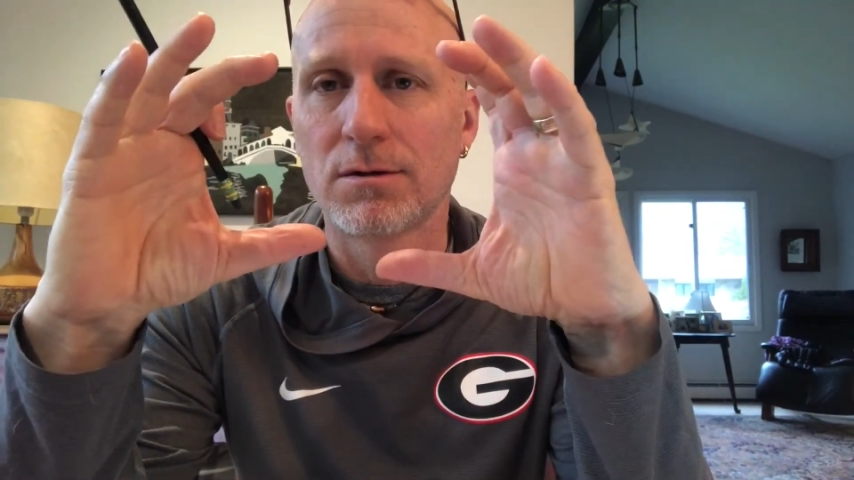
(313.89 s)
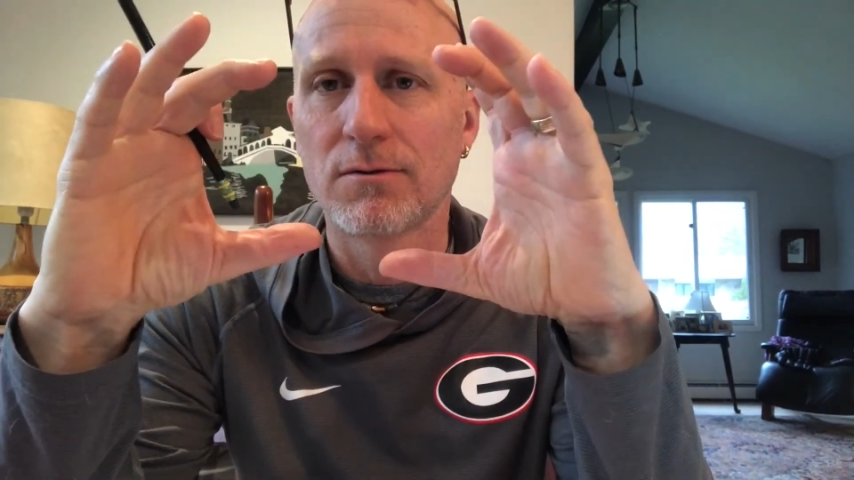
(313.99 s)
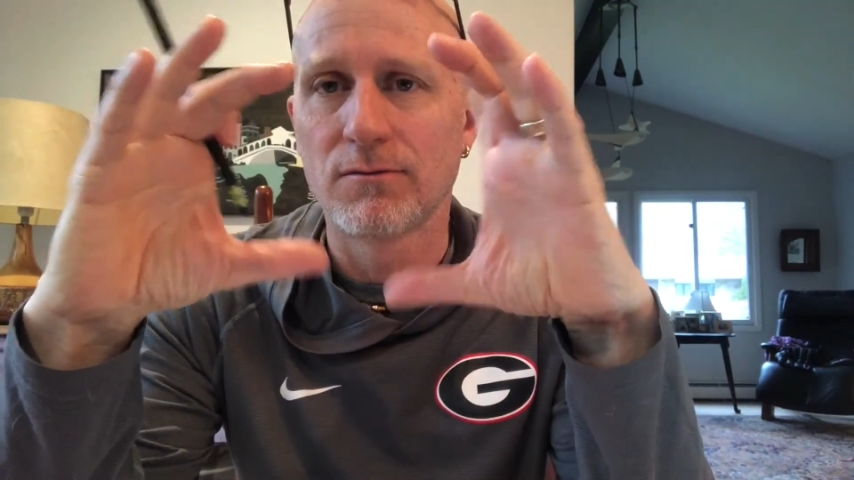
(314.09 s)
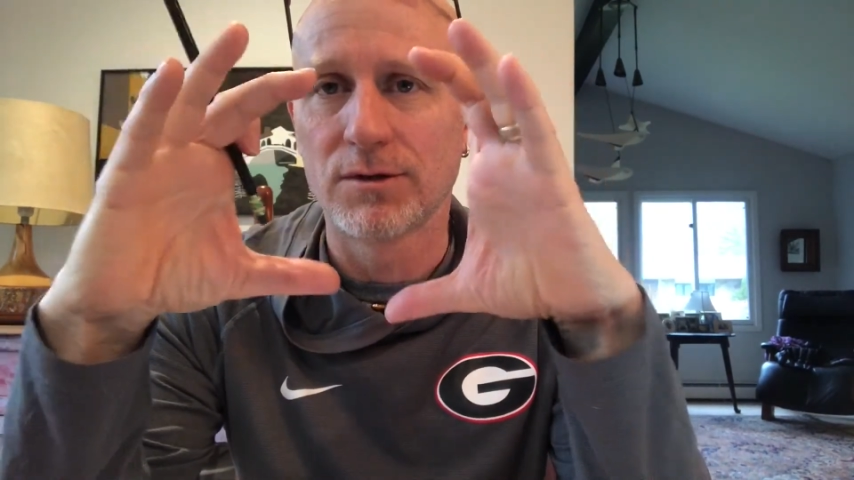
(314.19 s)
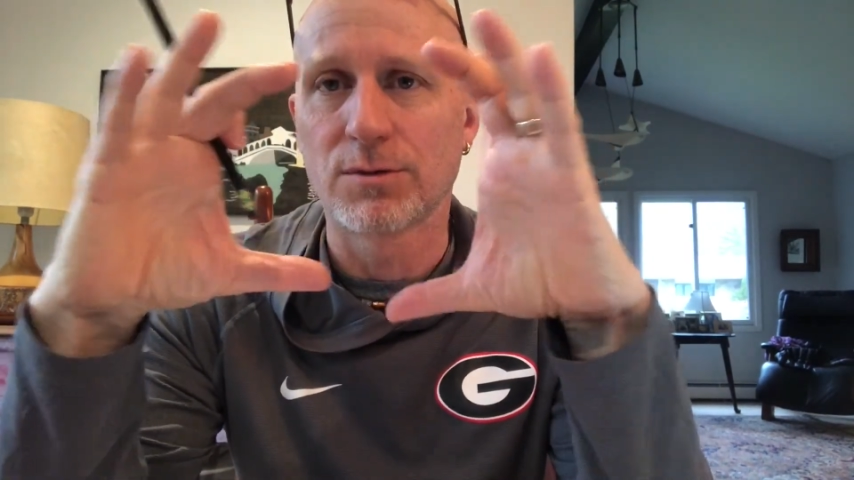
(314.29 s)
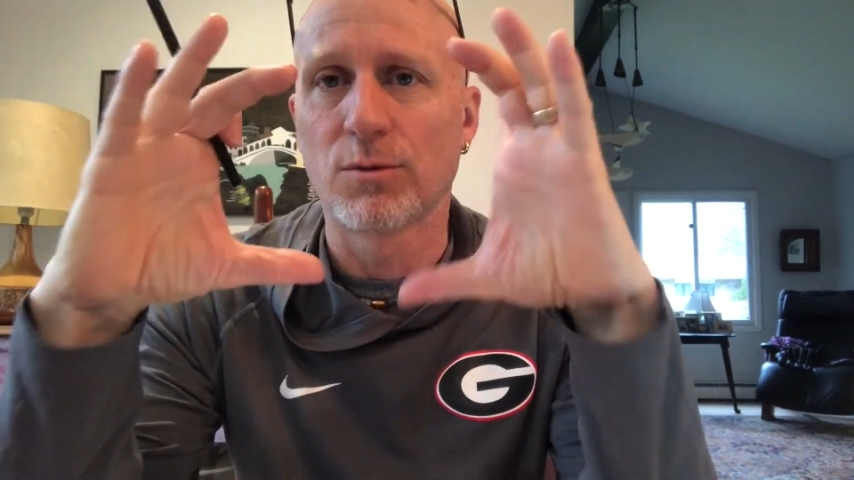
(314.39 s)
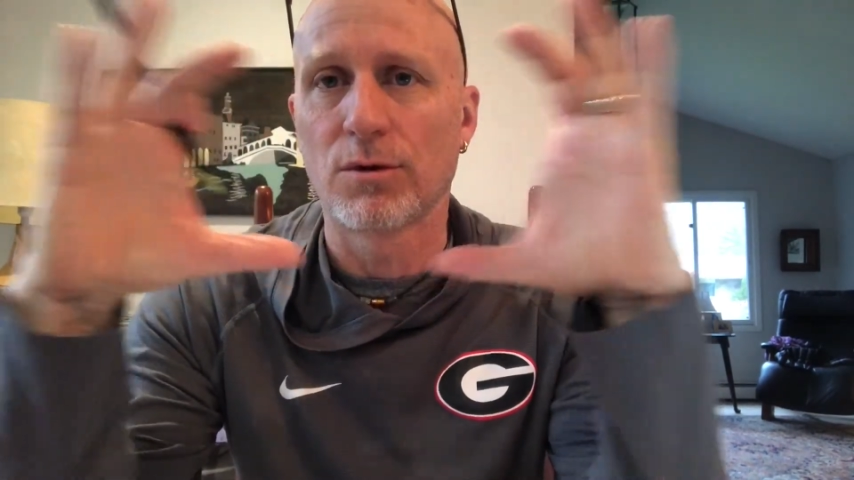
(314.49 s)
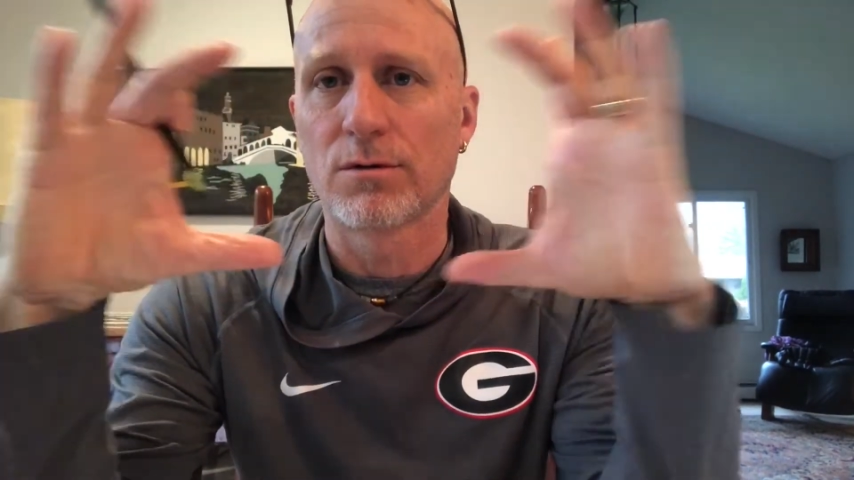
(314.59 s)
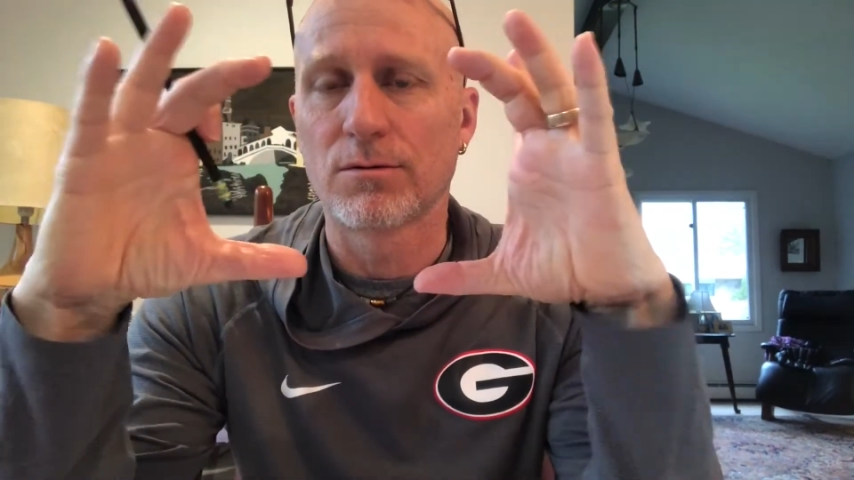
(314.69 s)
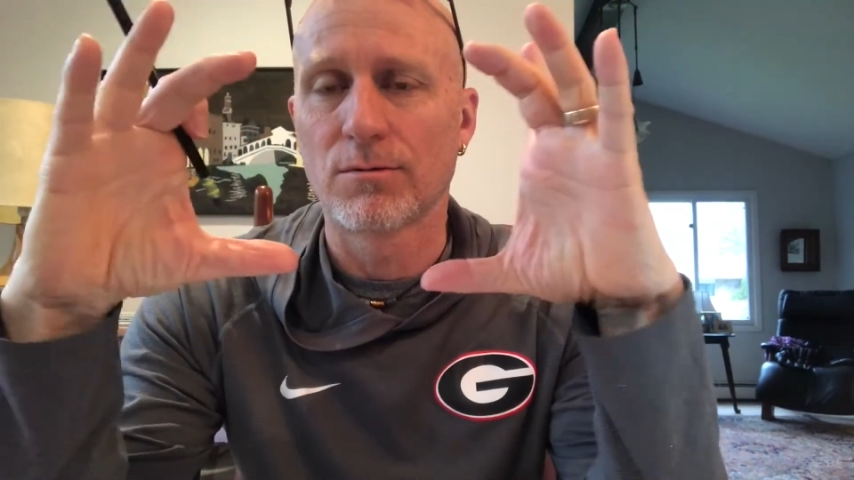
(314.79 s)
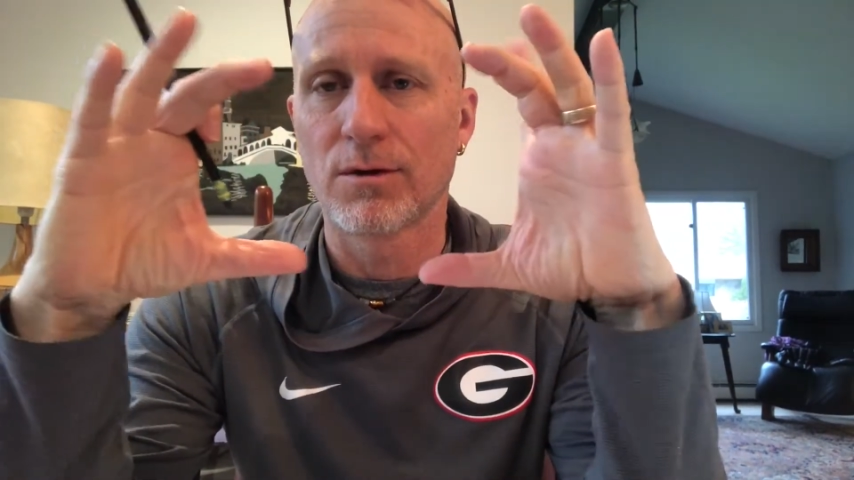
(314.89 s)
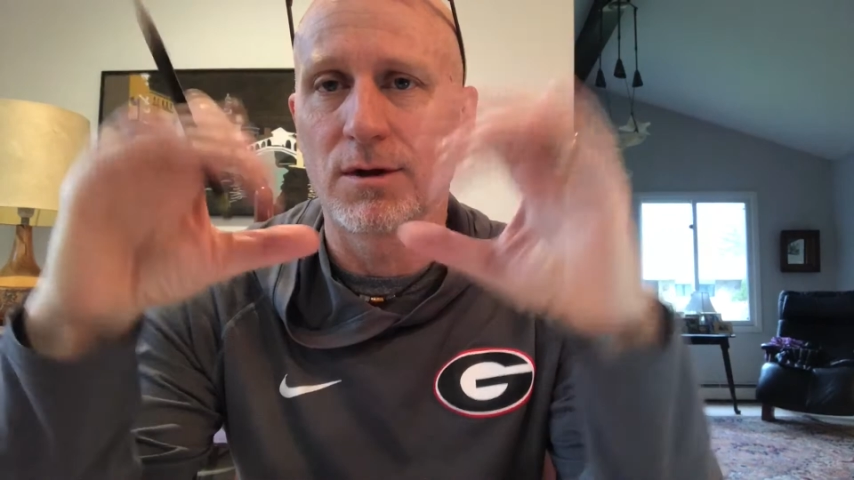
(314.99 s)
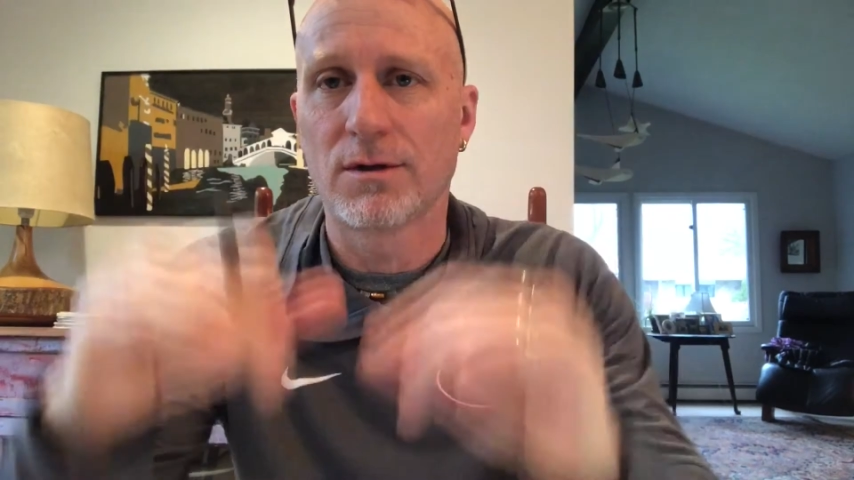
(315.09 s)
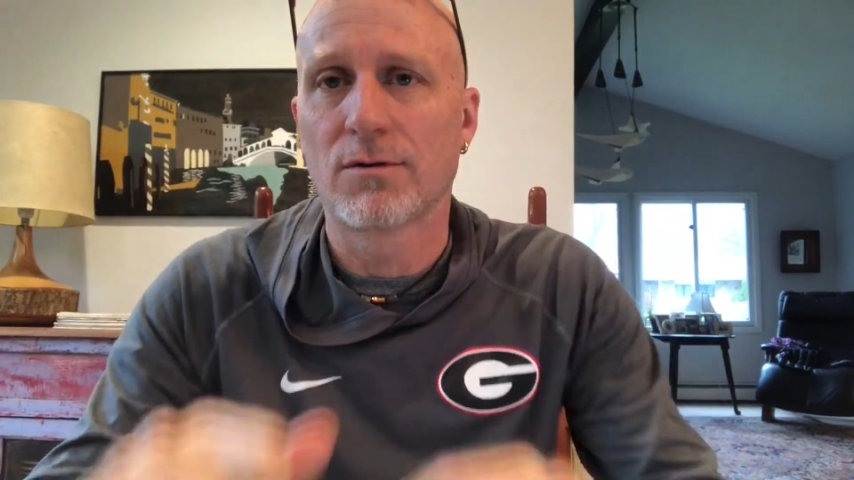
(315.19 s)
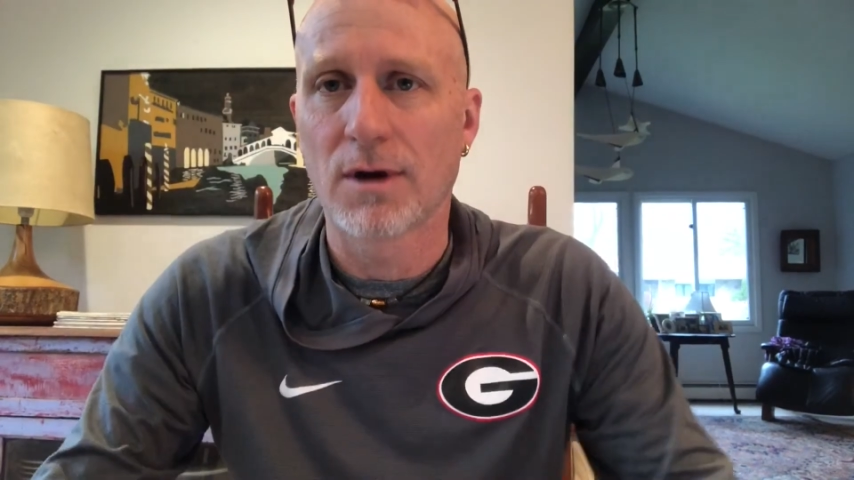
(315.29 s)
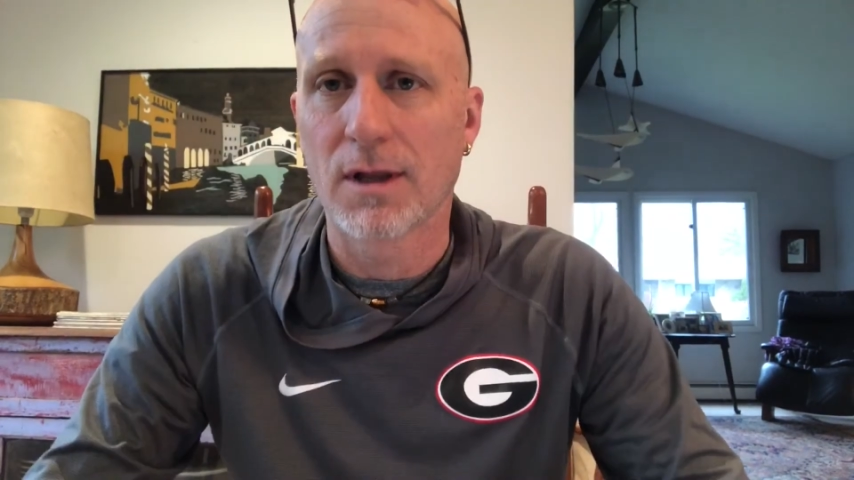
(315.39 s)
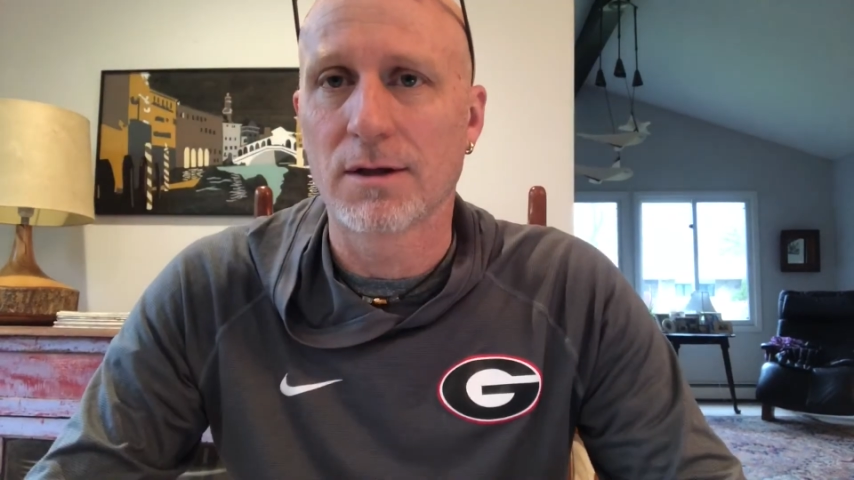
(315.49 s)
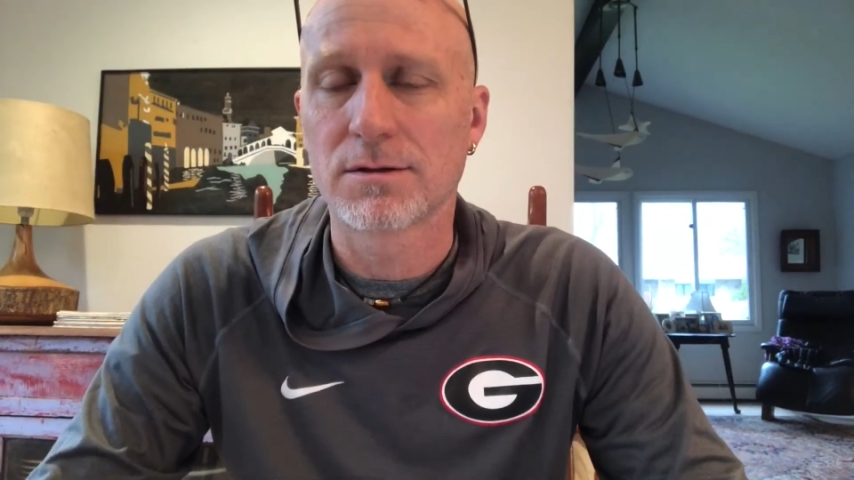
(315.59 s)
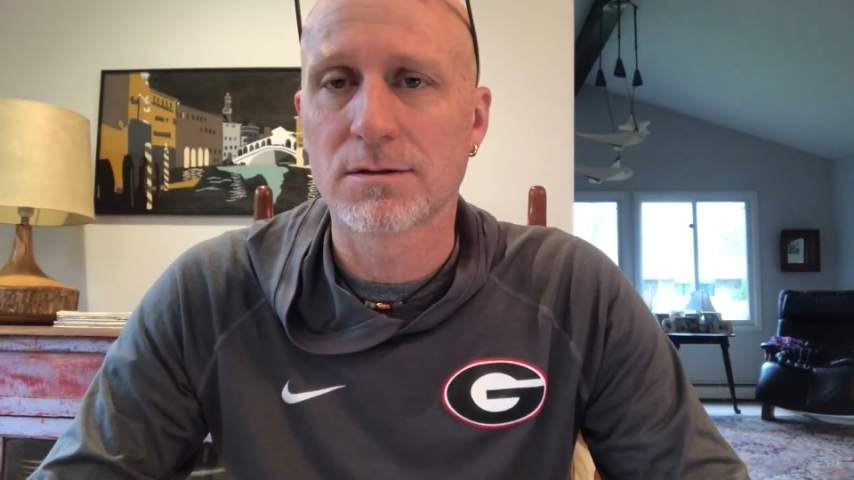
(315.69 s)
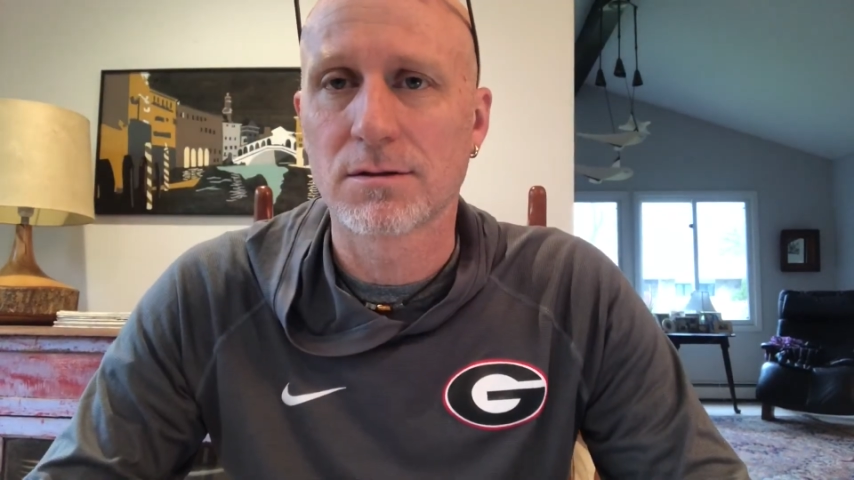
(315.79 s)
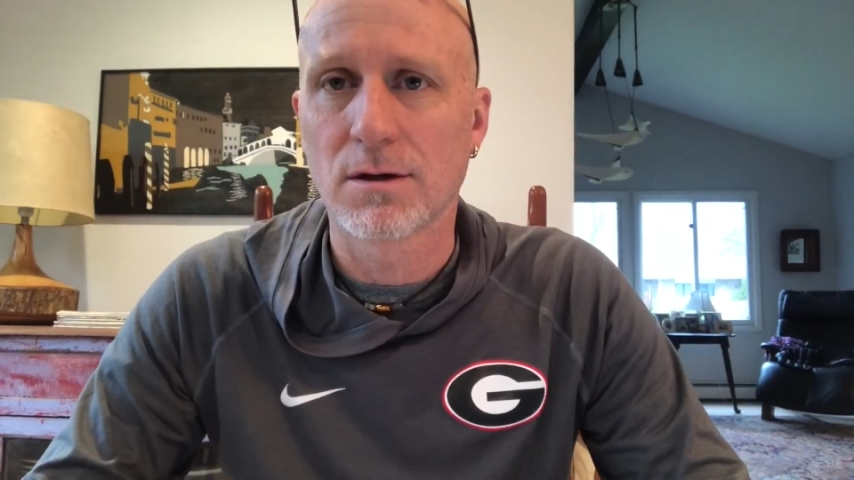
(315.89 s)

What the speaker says: visible within your eyelids.